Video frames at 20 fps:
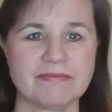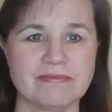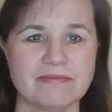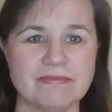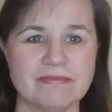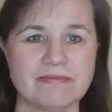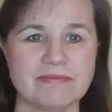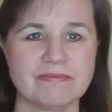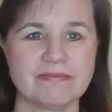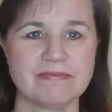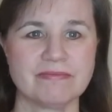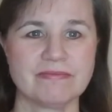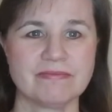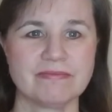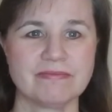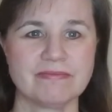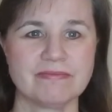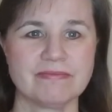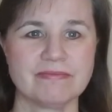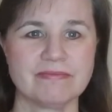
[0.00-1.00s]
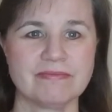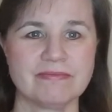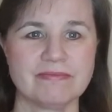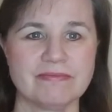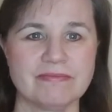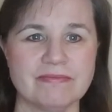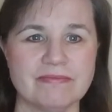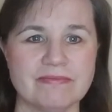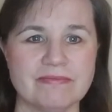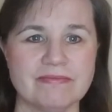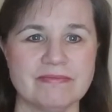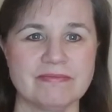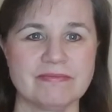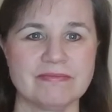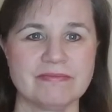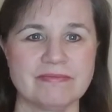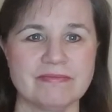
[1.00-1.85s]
Nothing is said.